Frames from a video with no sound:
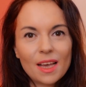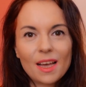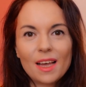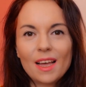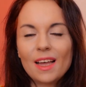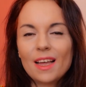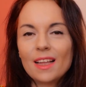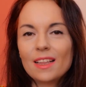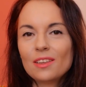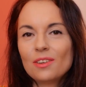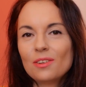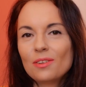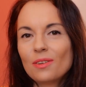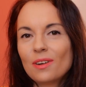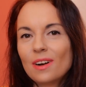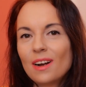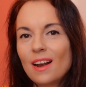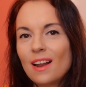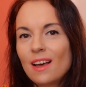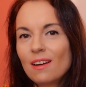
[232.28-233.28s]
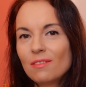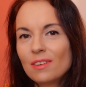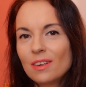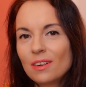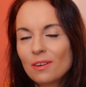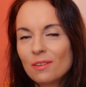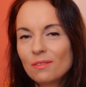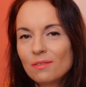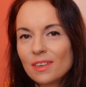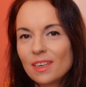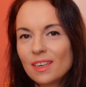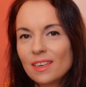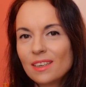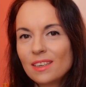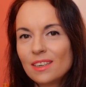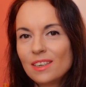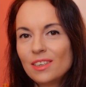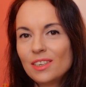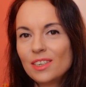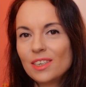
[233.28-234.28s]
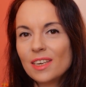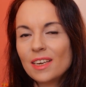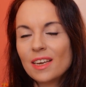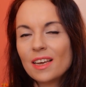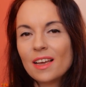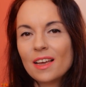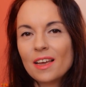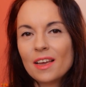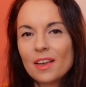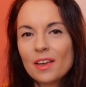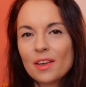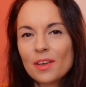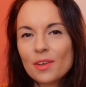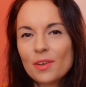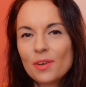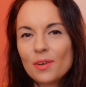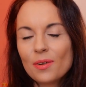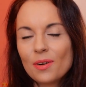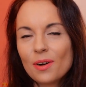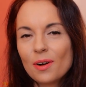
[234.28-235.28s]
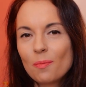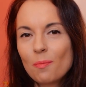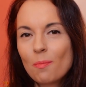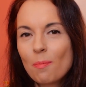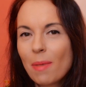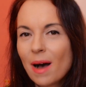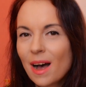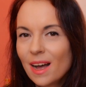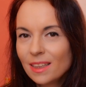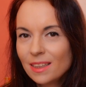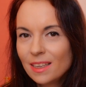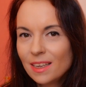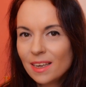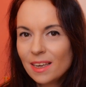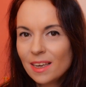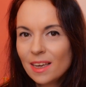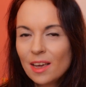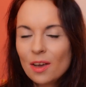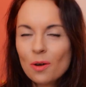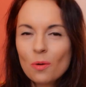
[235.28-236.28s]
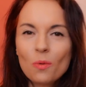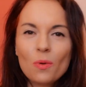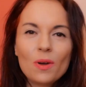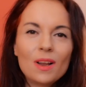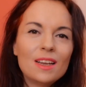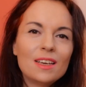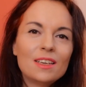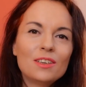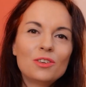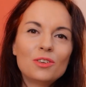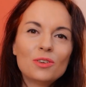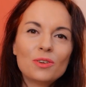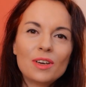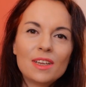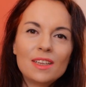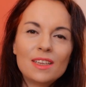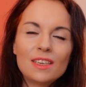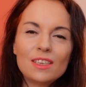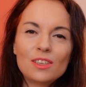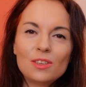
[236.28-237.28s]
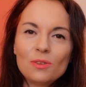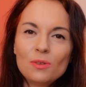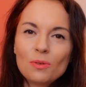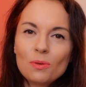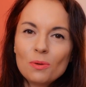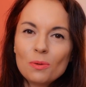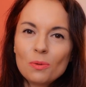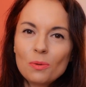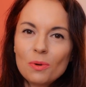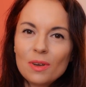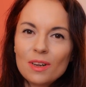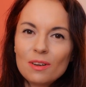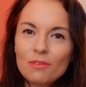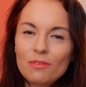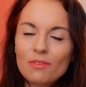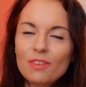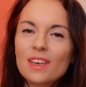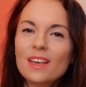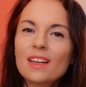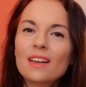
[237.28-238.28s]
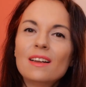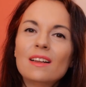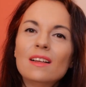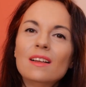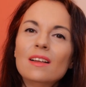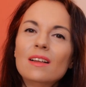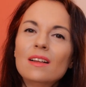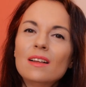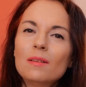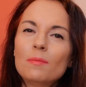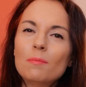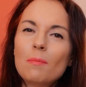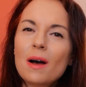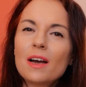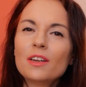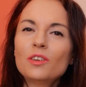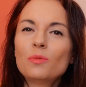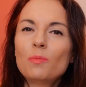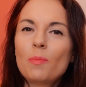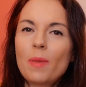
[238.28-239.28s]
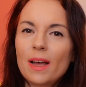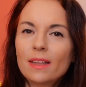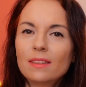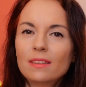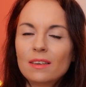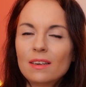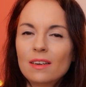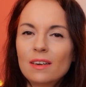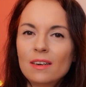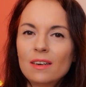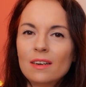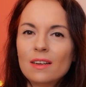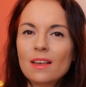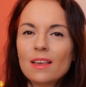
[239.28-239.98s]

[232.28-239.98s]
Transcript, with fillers: and your level of energy, your body will enjoy this. You will feel much better